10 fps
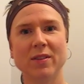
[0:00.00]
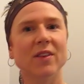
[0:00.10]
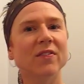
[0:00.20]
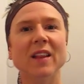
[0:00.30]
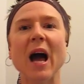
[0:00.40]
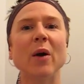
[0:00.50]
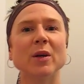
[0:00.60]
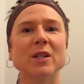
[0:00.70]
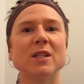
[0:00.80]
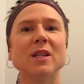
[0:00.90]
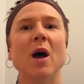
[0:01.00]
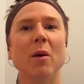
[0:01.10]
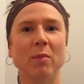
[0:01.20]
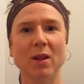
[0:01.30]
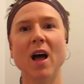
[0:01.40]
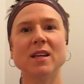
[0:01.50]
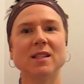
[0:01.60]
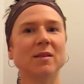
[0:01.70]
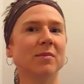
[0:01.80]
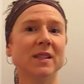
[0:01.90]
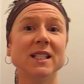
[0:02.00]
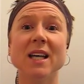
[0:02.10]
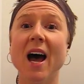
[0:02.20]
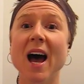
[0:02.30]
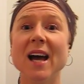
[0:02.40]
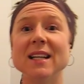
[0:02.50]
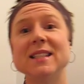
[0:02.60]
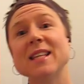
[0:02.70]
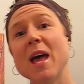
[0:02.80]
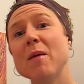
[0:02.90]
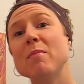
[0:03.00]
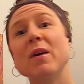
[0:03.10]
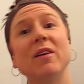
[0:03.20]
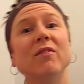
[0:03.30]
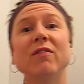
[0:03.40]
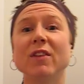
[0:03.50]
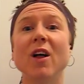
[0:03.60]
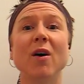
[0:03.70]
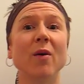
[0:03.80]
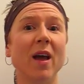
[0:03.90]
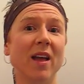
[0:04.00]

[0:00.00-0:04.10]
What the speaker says: the flowers blossom, the tides ebb and flow,